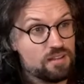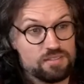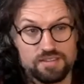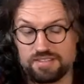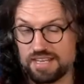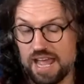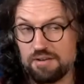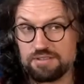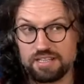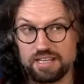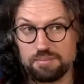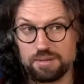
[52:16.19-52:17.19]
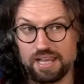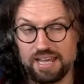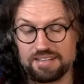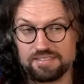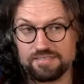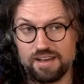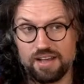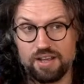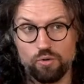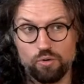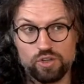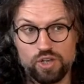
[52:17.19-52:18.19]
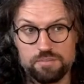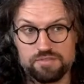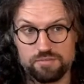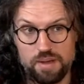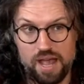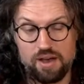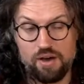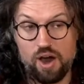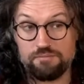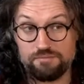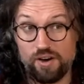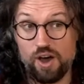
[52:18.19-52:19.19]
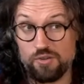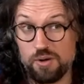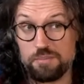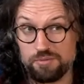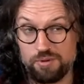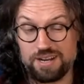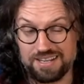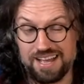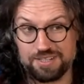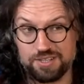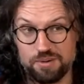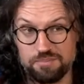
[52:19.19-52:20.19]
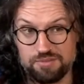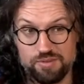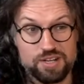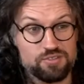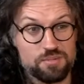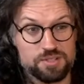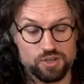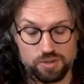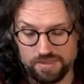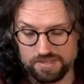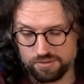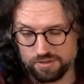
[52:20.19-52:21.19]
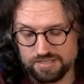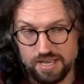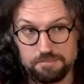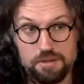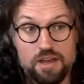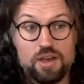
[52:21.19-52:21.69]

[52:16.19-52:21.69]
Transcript: the snare is a little bit late, and it all comes from how far up the right hand comes, right? Drummers talk about this all the time.